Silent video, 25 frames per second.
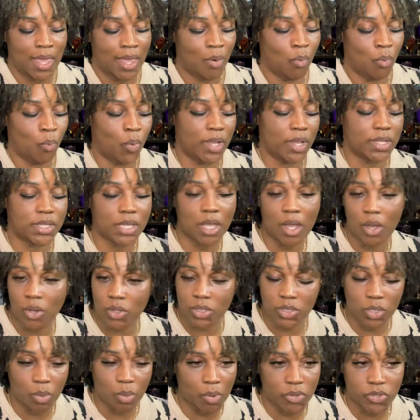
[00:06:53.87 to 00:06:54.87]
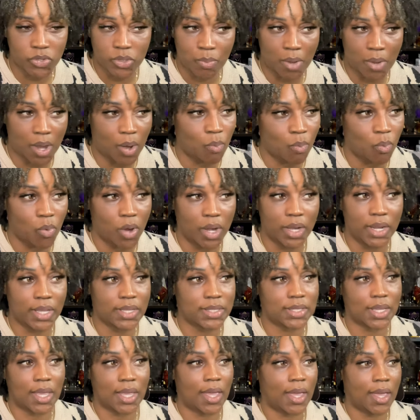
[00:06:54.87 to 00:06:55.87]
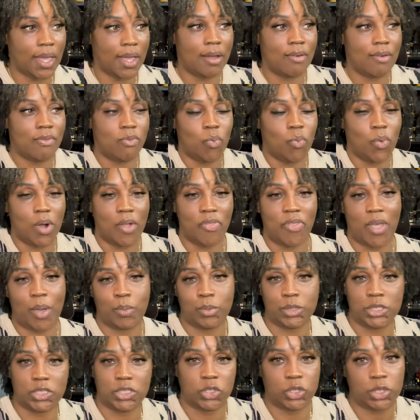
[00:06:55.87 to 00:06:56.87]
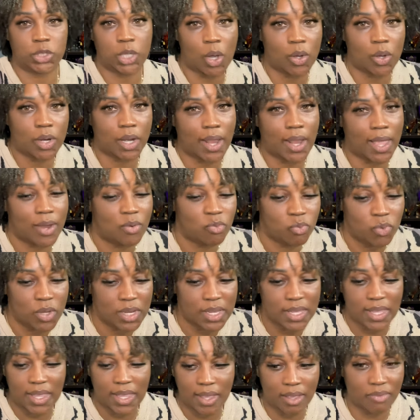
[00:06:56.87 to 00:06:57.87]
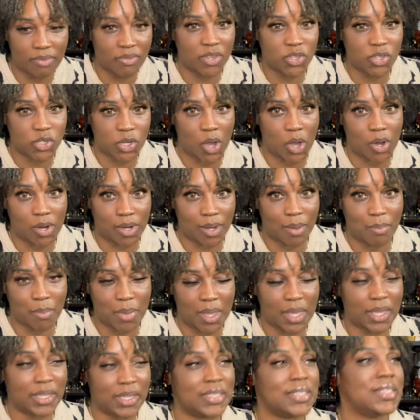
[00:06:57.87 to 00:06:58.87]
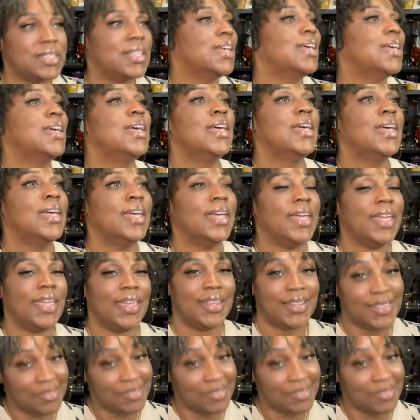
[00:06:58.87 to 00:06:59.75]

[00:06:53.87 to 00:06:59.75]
we talked so much about wanting to have one that was chocolate, like really heavy chocolate based, and